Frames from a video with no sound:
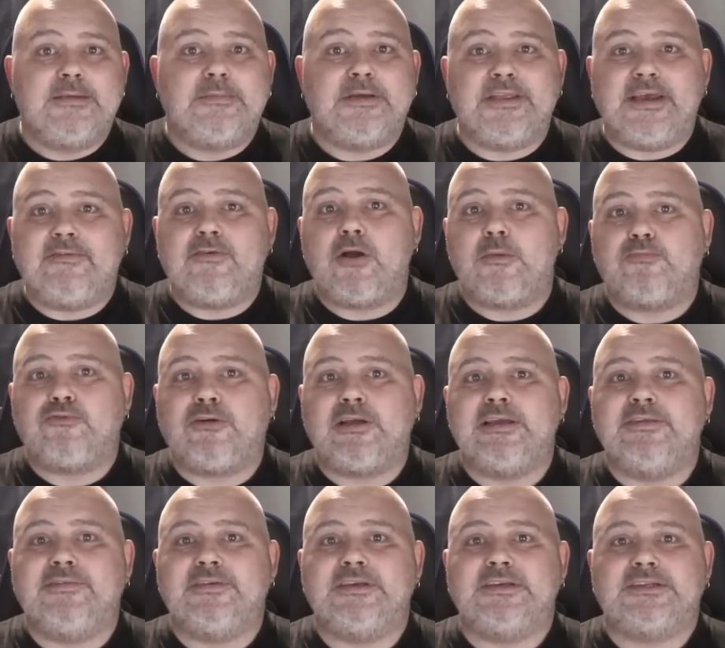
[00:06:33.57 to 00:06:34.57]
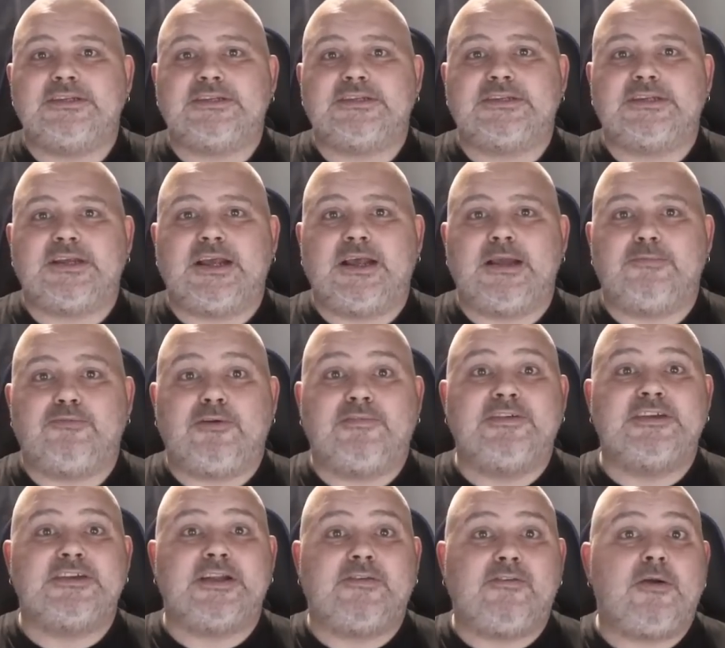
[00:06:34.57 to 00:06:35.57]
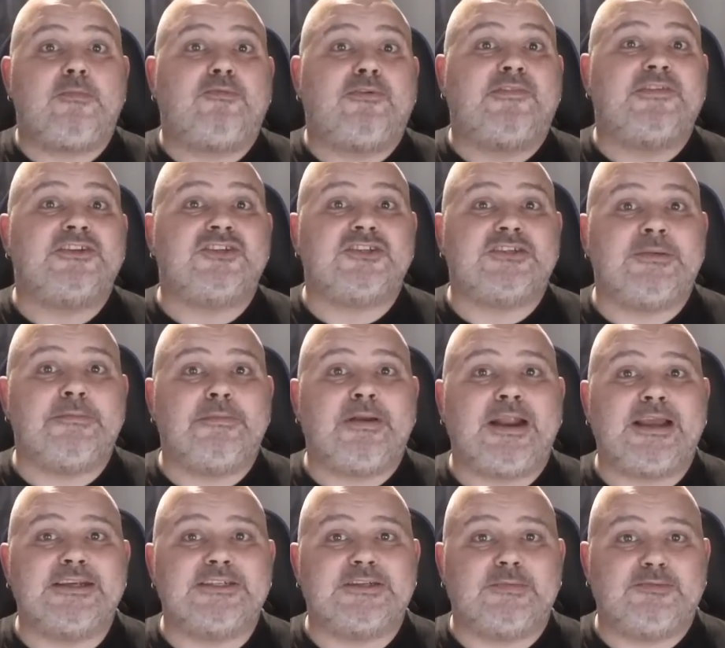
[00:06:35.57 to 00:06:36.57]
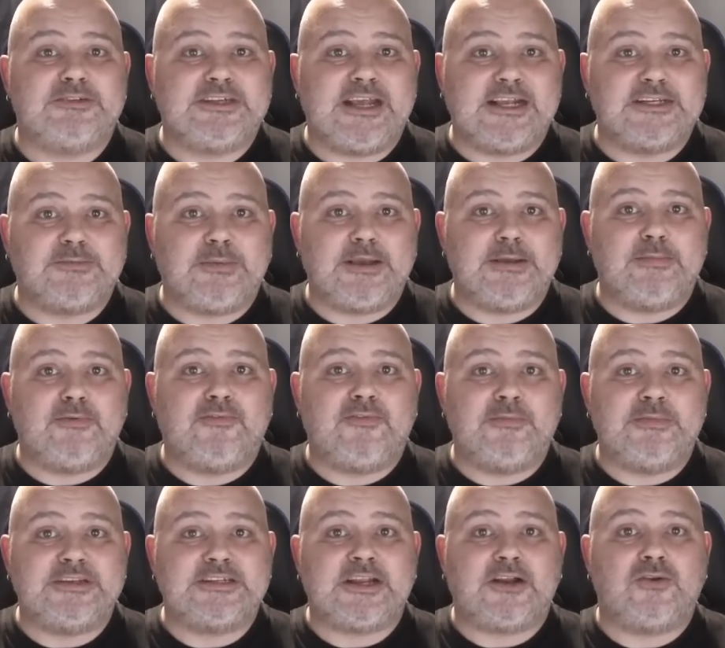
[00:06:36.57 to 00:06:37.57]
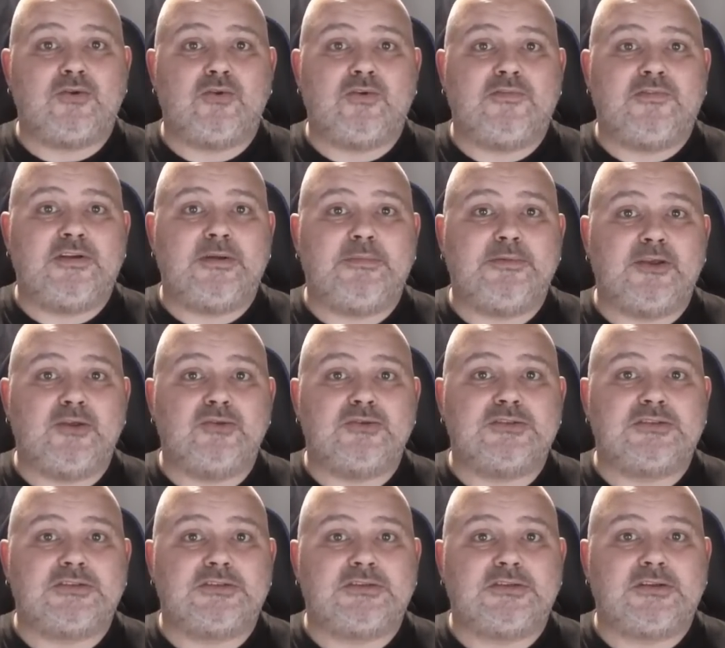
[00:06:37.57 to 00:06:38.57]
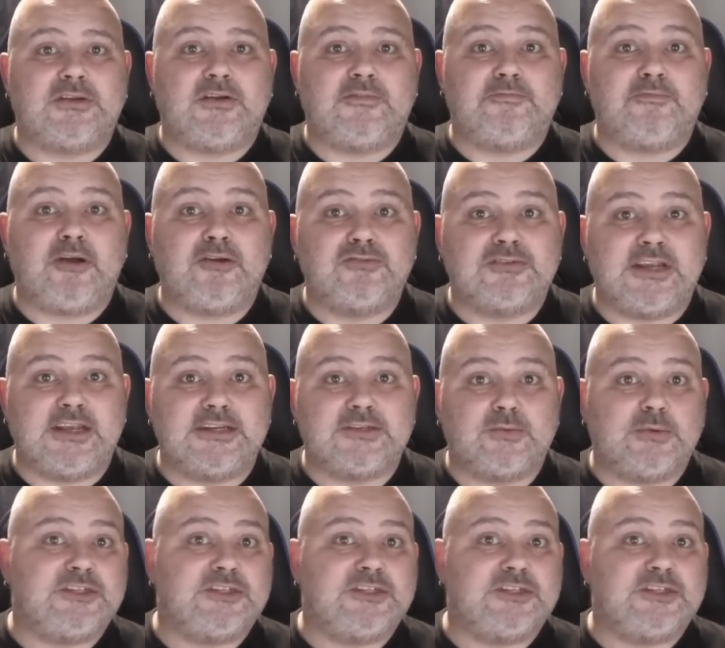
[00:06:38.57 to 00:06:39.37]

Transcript: But there are provisions in place to protect people from this unlawful abuse of process,